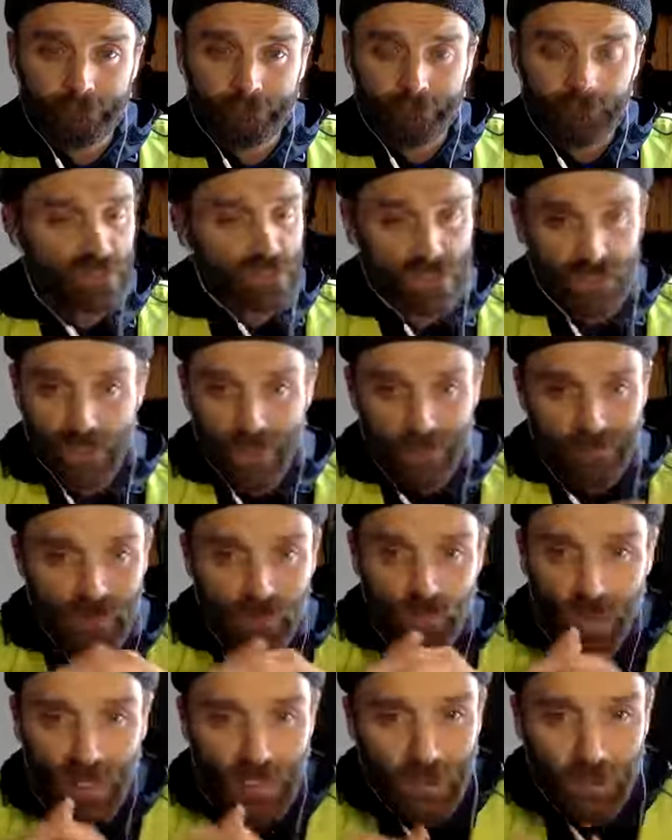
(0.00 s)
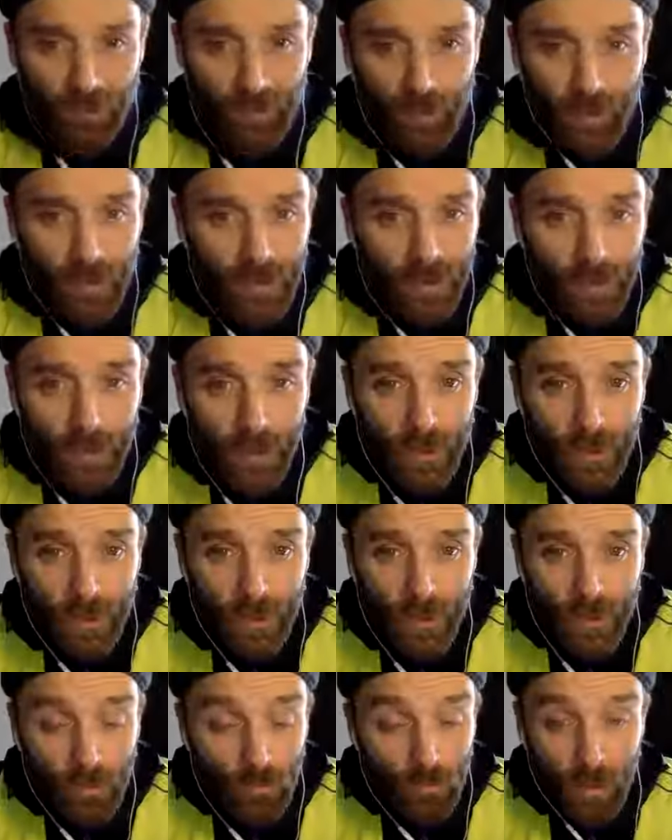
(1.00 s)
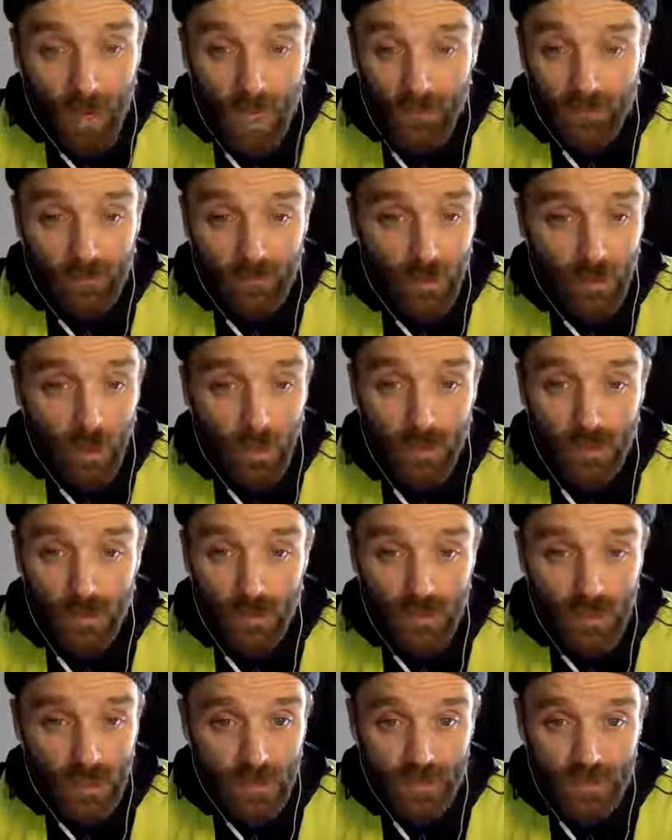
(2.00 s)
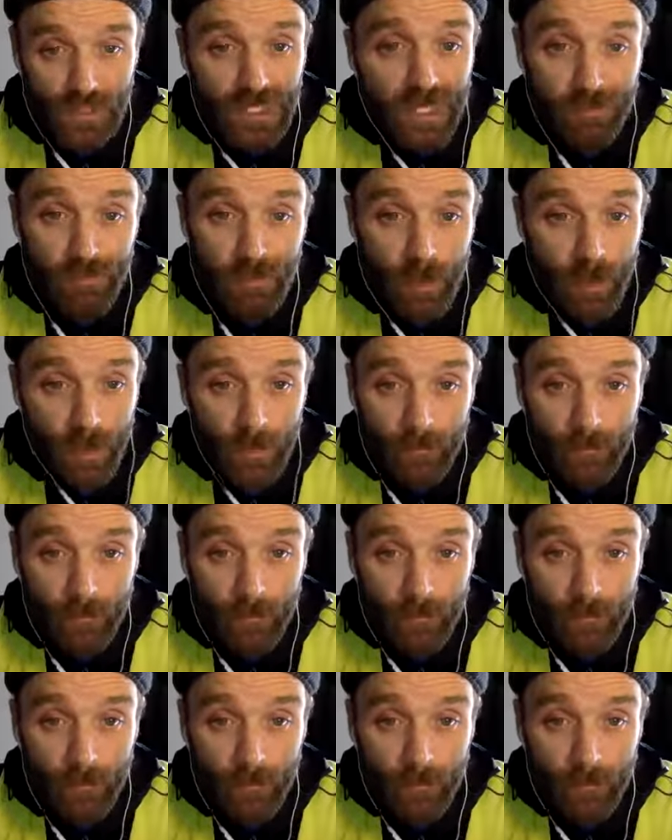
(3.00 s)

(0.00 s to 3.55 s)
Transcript: It's time to wake up. The wrath of God does not sleep.